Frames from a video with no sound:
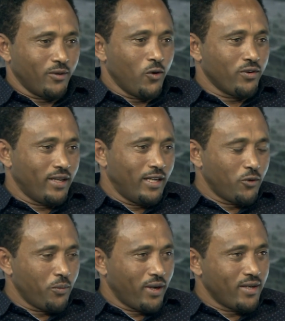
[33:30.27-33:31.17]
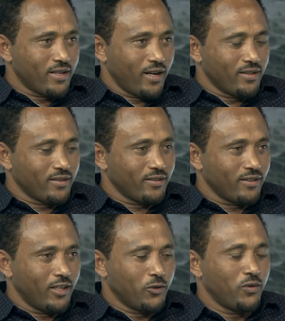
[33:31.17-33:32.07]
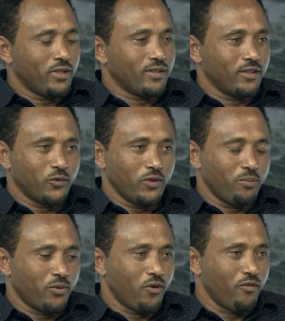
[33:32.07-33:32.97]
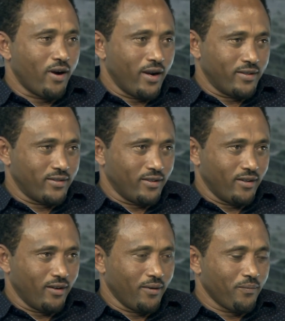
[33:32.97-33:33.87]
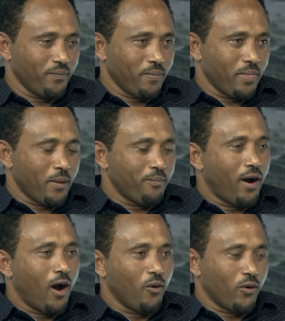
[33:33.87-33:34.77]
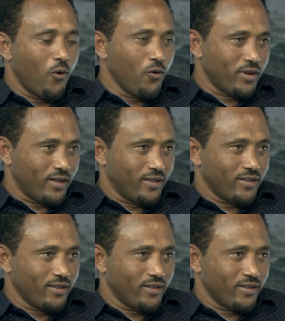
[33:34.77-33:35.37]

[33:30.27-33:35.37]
On the Ethiopian side, it will provide power only.